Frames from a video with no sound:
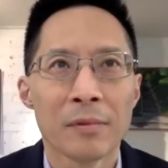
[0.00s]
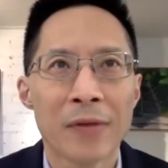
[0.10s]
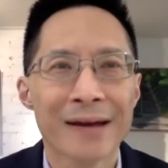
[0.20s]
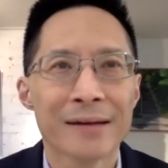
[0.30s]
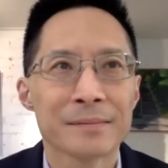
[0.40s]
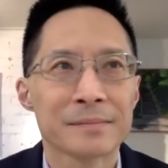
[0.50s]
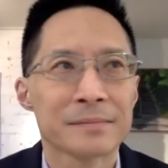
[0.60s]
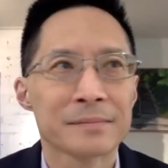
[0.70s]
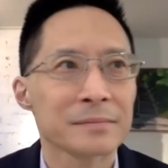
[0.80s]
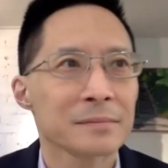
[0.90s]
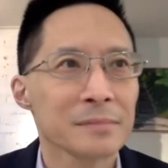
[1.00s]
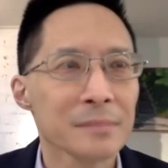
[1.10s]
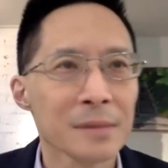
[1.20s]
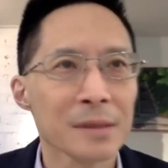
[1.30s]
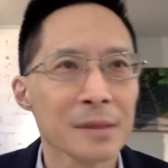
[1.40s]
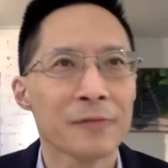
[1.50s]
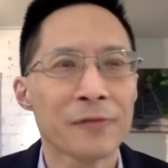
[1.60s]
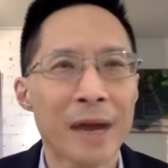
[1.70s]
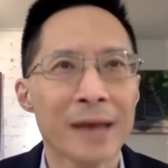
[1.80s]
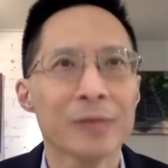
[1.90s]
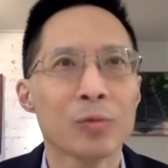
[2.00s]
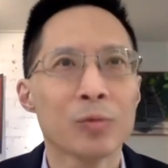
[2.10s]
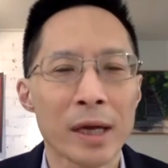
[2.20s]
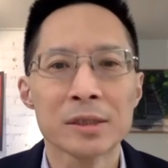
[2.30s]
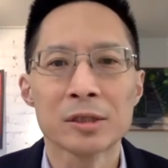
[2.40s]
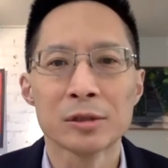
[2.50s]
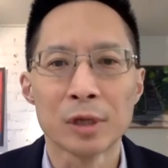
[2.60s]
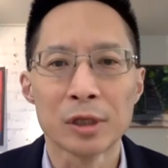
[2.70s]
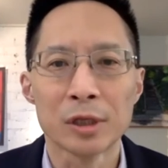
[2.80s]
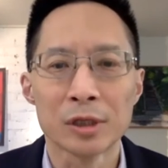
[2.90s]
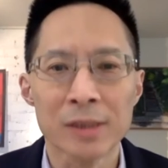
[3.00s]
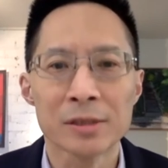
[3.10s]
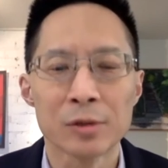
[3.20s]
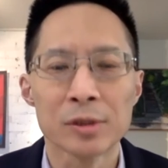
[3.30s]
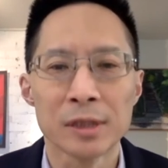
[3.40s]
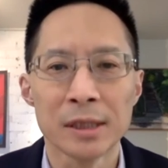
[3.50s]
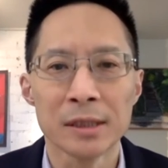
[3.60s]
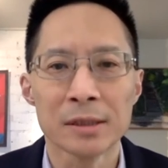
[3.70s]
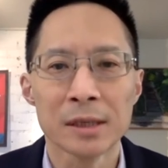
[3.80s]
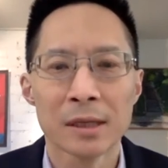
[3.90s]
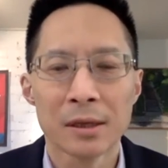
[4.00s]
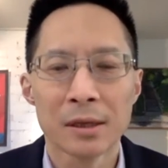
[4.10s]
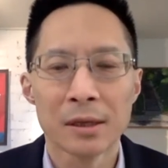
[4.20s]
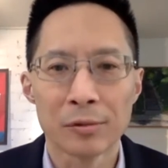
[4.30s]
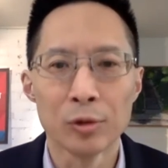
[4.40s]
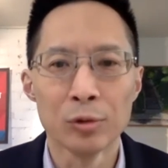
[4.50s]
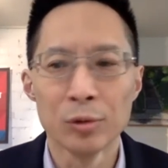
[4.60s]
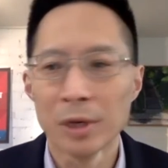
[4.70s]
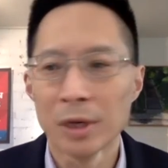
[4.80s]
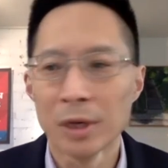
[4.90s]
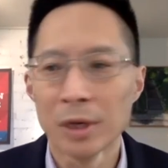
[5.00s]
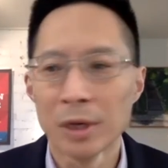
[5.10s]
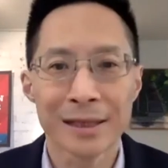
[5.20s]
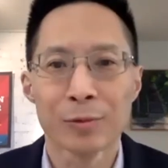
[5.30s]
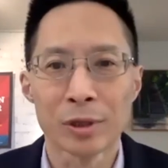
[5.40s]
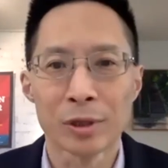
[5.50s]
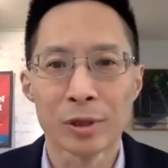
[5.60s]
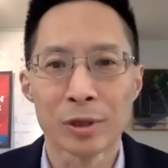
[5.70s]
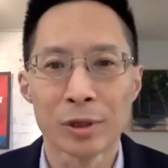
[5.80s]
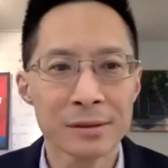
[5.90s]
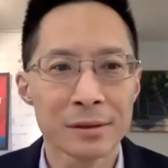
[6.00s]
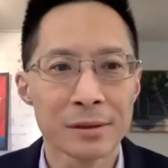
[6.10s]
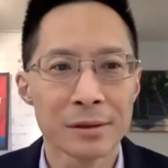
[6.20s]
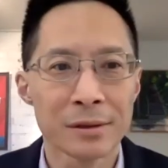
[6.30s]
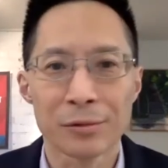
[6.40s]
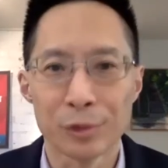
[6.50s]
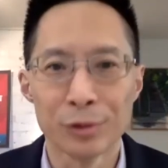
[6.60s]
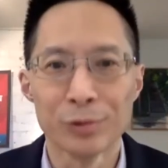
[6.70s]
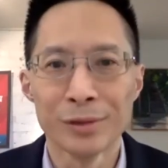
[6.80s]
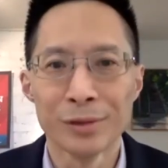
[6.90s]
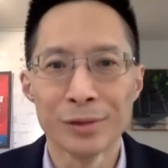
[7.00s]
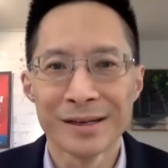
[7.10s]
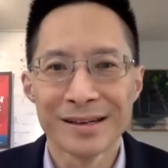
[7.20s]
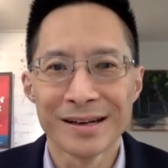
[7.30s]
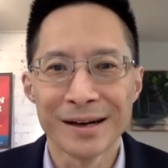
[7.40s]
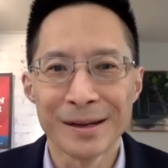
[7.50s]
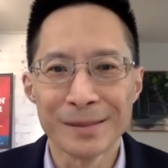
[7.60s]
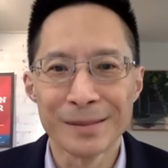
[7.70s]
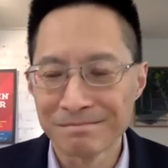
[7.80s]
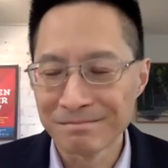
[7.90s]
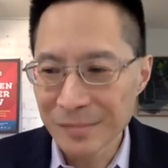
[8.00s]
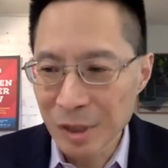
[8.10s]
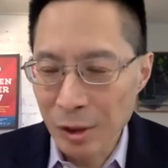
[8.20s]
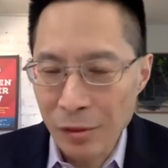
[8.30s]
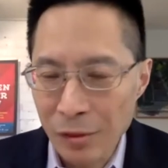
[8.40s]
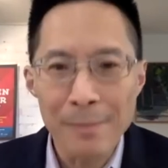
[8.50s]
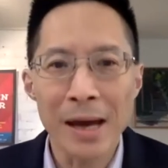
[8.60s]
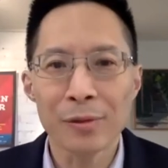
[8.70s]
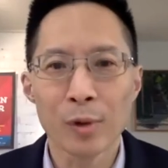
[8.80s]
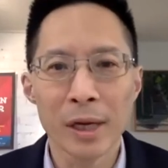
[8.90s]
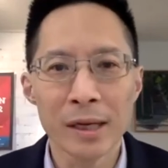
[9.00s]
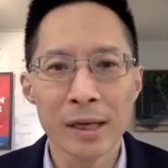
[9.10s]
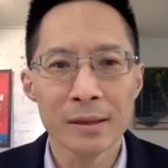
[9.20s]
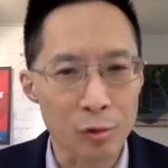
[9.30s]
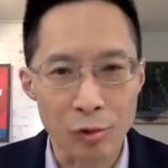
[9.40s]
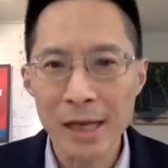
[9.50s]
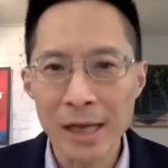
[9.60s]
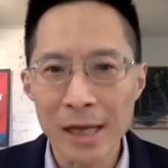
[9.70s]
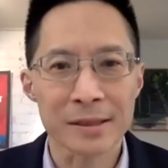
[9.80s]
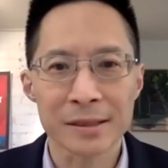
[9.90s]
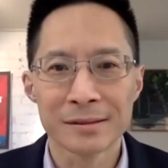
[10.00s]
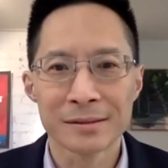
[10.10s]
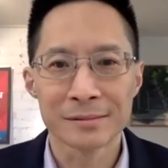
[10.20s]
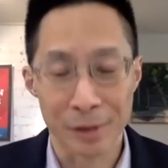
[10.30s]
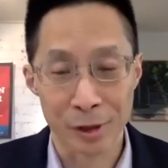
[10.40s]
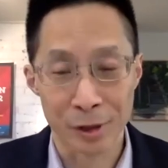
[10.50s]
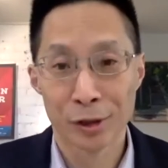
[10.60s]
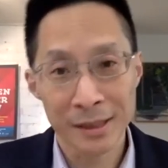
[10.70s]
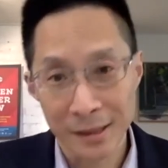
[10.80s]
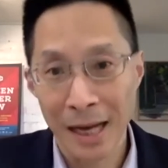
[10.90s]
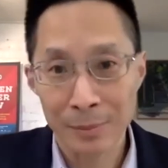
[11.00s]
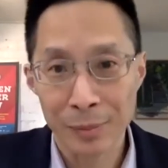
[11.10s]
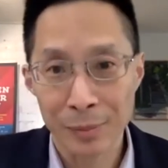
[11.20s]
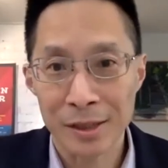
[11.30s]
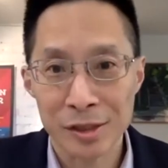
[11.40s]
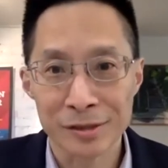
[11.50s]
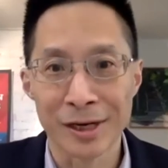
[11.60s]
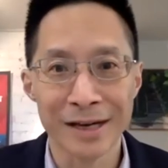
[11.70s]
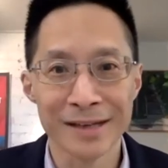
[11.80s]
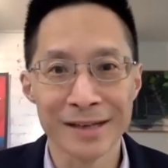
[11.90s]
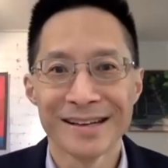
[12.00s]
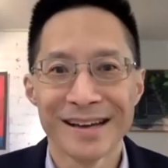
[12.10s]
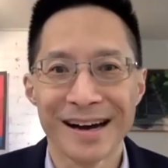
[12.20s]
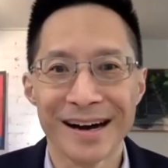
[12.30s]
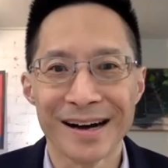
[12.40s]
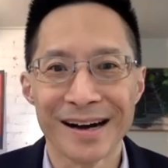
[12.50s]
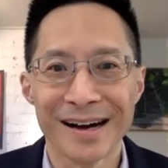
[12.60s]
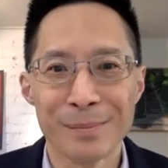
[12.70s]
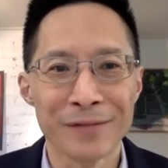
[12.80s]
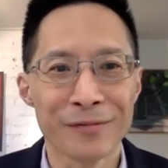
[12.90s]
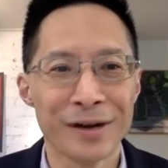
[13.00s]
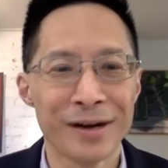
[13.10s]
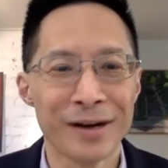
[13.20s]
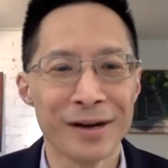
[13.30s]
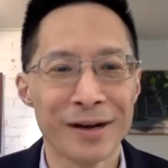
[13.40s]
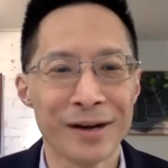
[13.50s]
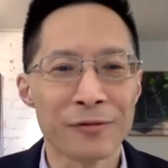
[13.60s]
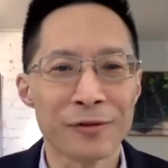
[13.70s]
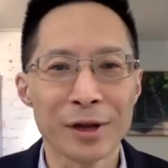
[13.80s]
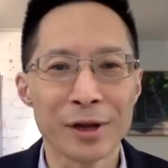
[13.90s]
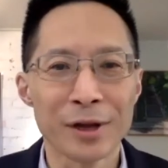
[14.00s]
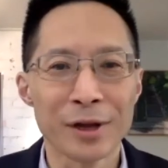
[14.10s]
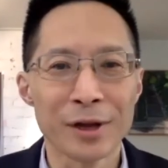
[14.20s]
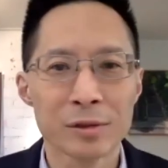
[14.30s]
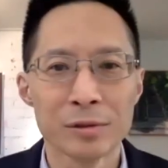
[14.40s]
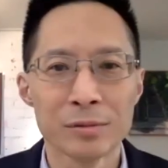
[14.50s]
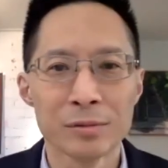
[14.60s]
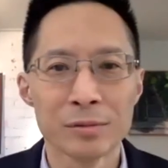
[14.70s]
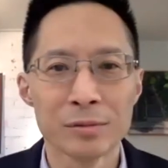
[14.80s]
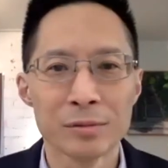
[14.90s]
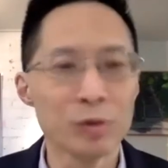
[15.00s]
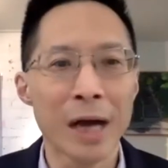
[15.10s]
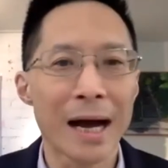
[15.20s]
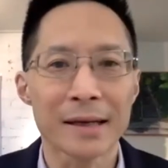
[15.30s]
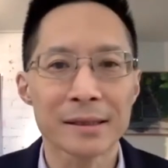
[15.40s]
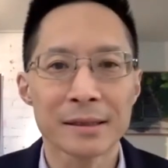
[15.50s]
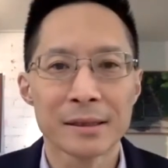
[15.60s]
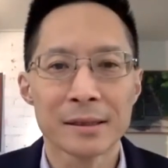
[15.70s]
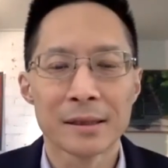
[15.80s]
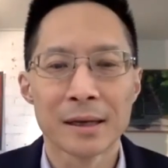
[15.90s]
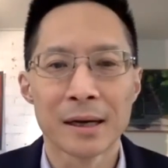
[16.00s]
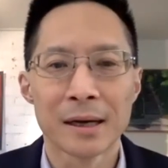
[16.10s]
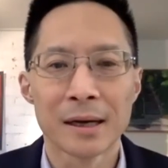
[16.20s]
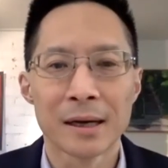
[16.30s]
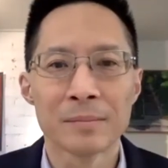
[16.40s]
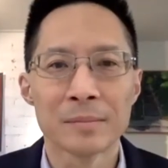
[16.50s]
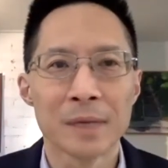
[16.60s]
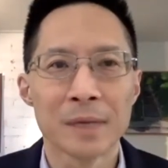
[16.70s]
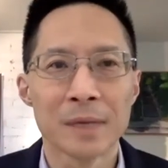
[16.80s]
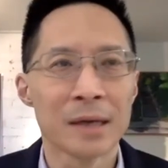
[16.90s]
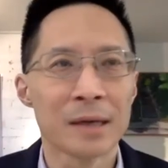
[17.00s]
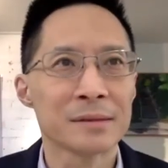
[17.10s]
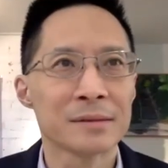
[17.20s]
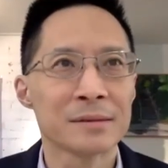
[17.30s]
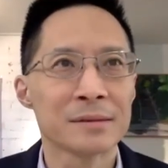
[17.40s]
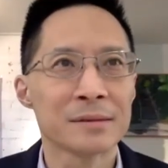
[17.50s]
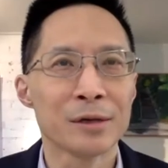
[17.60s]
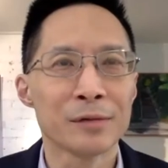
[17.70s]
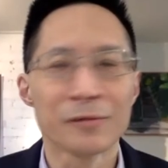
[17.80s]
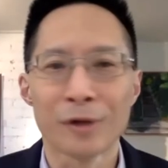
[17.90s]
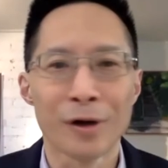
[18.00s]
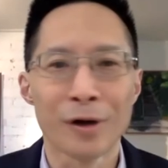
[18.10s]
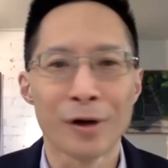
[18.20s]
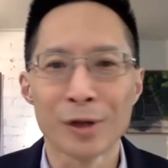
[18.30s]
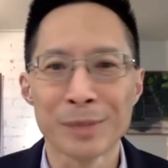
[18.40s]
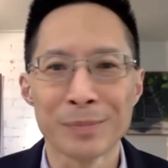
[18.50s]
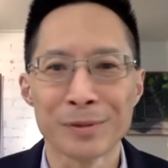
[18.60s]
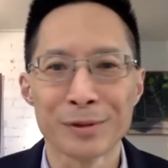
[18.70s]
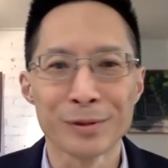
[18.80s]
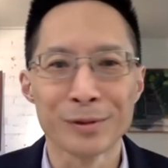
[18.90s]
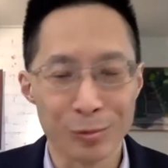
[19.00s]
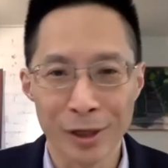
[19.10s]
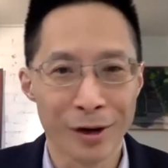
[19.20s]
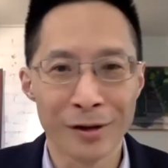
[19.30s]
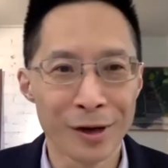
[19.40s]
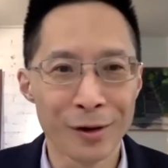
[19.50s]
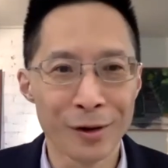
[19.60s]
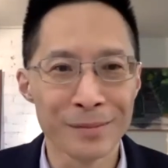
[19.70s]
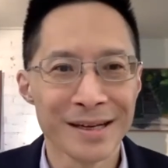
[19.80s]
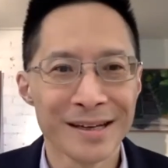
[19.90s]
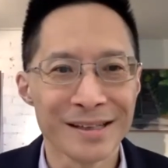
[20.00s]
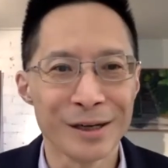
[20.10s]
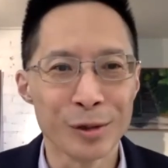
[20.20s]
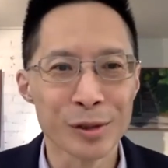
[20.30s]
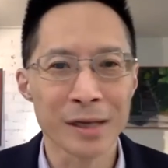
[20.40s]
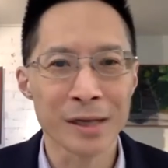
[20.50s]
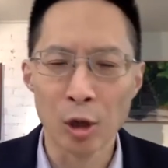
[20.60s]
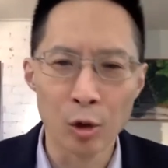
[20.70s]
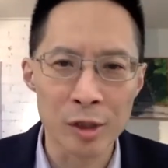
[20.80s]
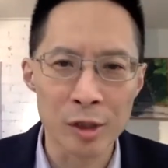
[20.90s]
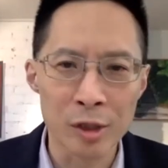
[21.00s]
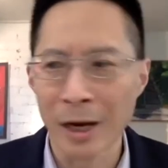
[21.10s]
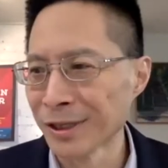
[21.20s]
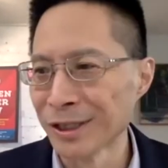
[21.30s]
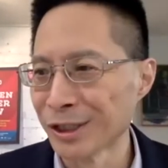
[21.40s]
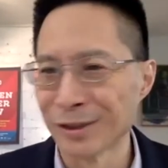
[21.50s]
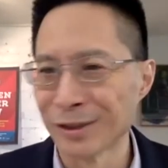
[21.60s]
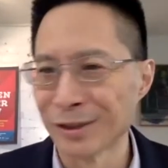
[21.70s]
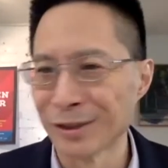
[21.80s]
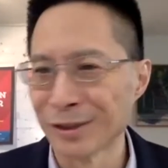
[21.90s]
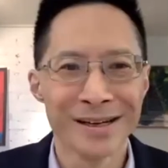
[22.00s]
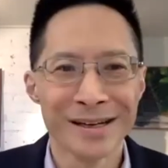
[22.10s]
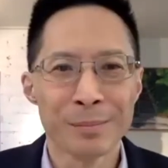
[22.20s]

that find ways to address those needs through godly religion, through um, you know, that pathway, great. Literally, God bless, right? uh, but for but for those who do not, um, uh, you know, and for all those people who, and we all know them, you know, who say yoga is my religion, or